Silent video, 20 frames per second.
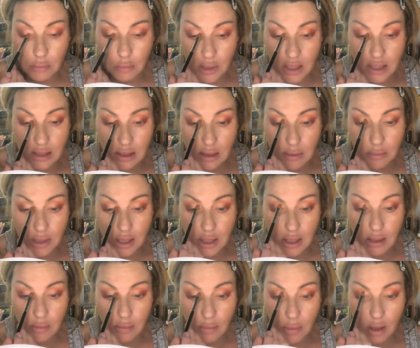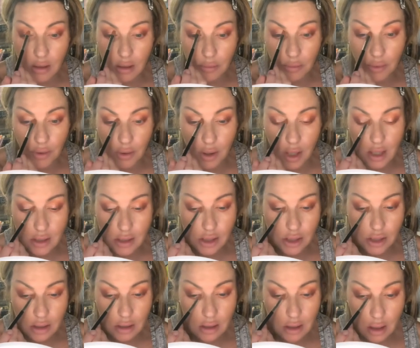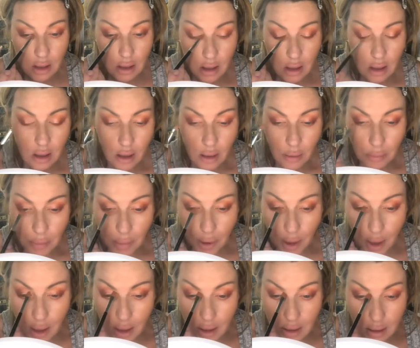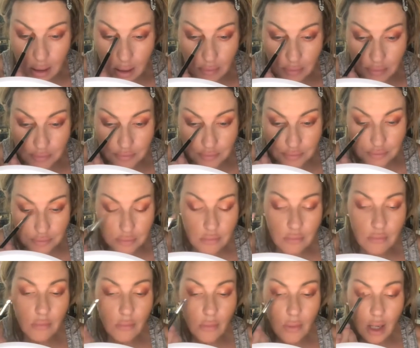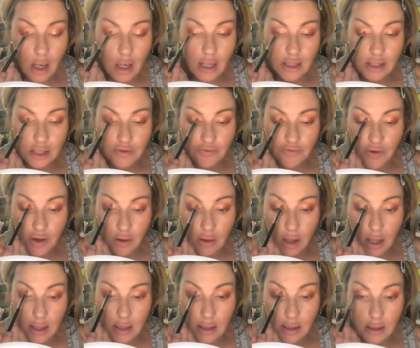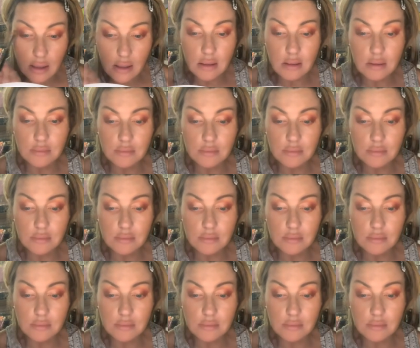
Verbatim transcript: mixing medium on the brush. But I just felt like